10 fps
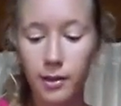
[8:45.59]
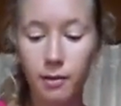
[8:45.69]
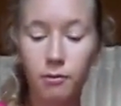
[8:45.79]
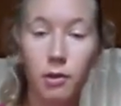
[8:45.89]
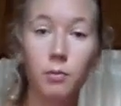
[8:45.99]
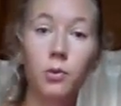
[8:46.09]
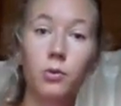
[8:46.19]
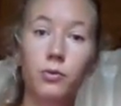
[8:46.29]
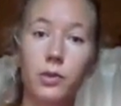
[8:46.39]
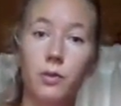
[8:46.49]
That
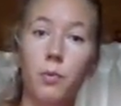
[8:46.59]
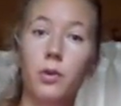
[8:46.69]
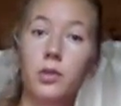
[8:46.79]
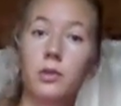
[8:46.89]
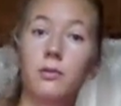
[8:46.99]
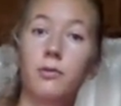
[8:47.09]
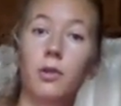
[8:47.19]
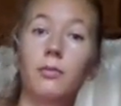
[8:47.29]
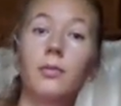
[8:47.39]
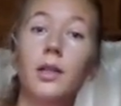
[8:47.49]
removes the person from